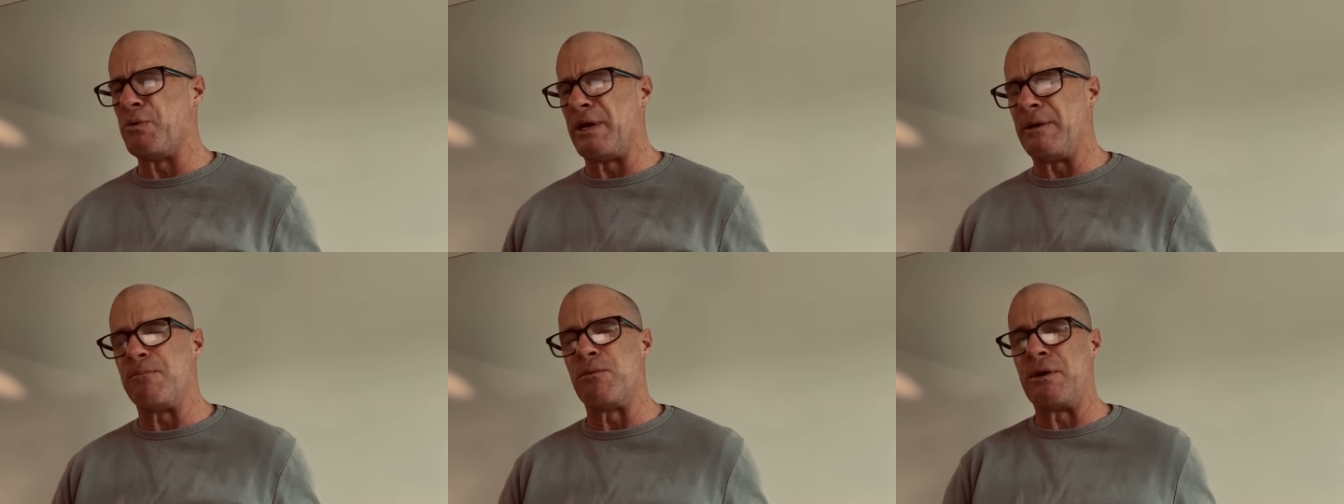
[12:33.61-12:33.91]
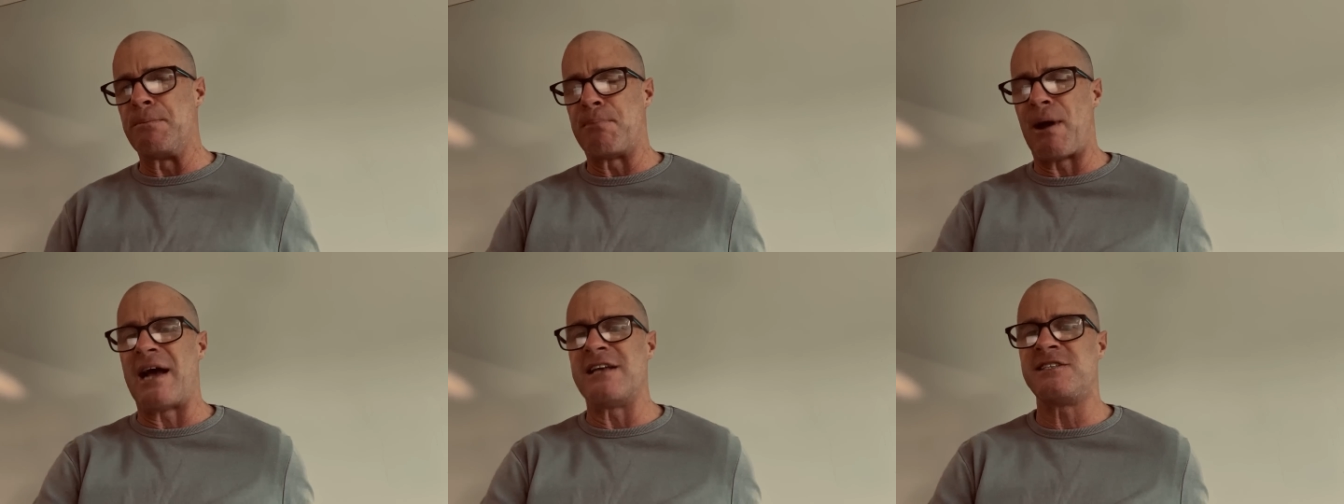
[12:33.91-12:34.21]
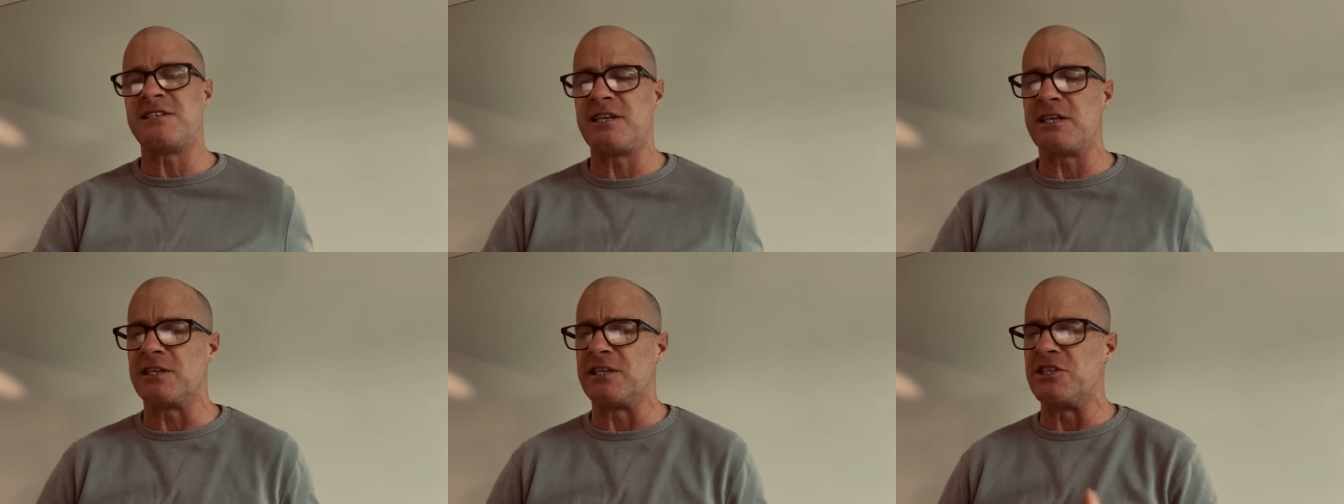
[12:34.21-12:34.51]
We
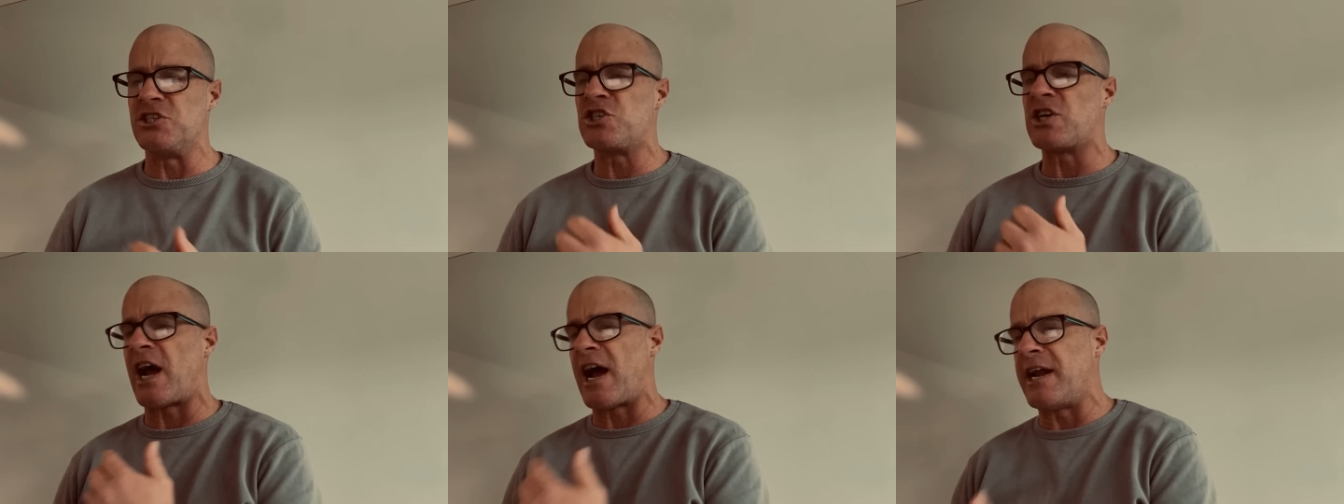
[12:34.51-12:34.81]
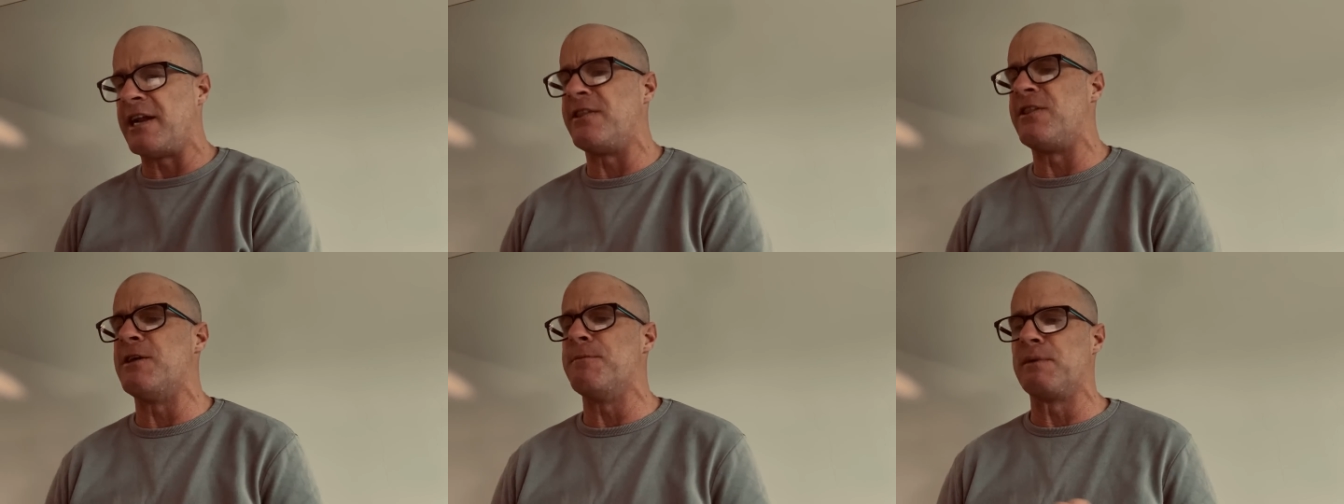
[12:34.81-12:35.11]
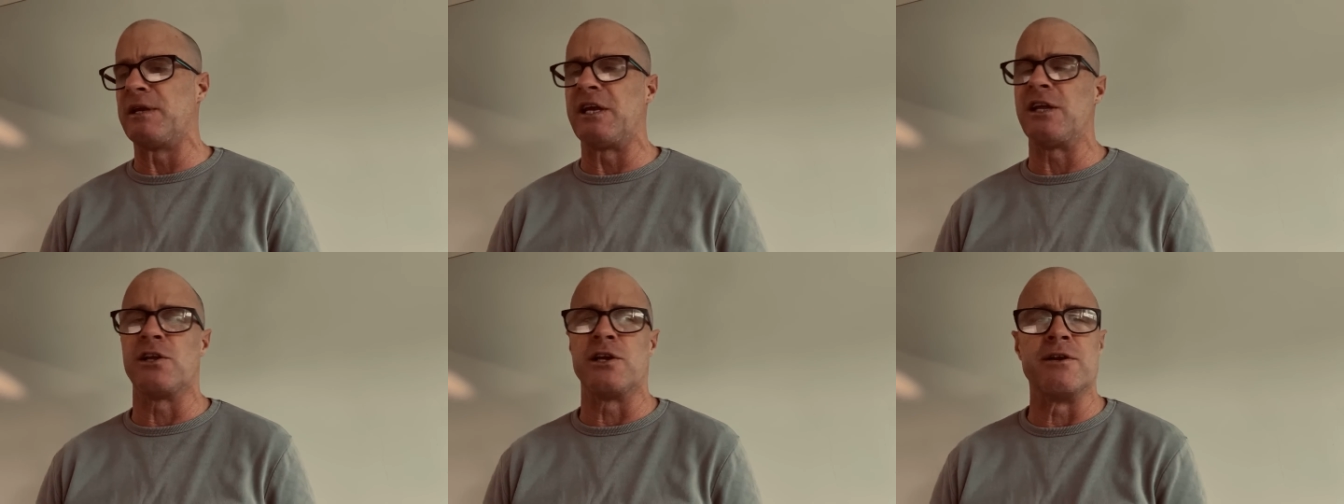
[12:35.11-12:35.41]
basically shaded them
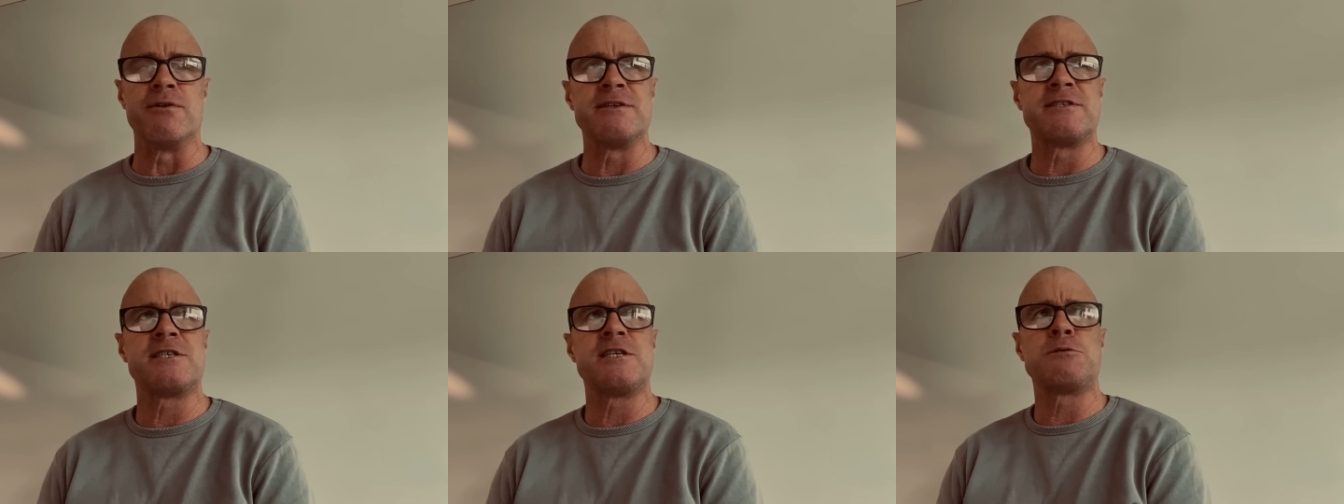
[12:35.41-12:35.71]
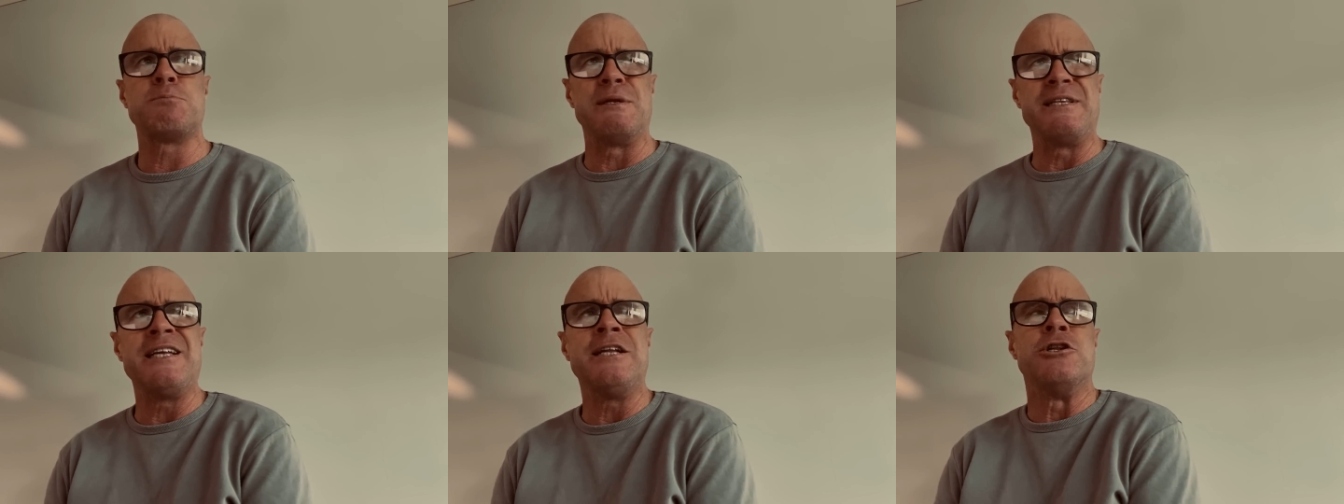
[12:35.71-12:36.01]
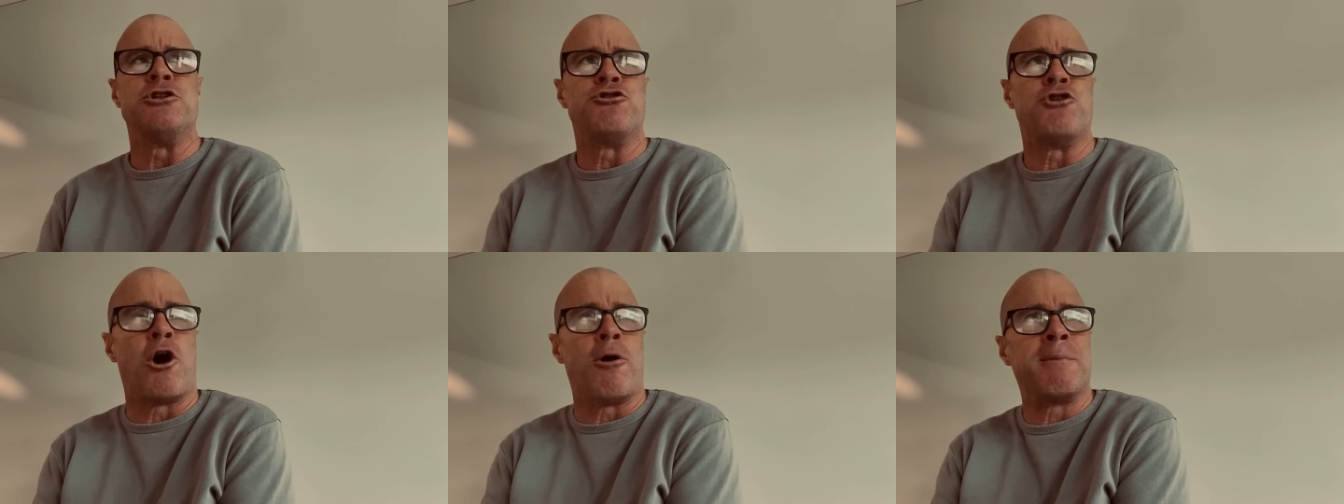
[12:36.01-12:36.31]
in clearances, but
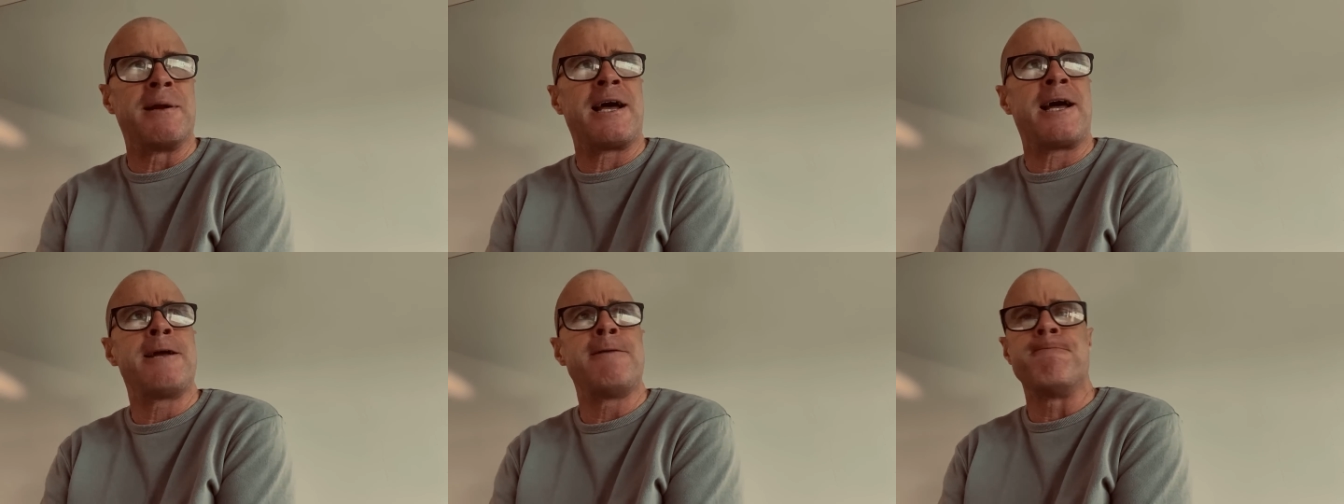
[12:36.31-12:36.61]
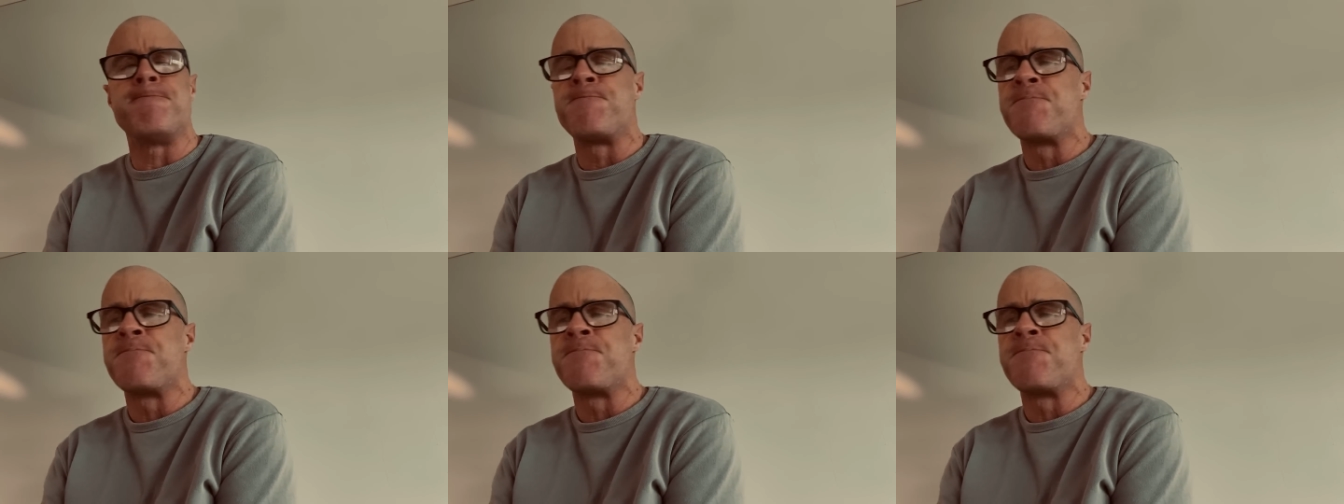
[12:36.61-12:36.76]
didn't dominate.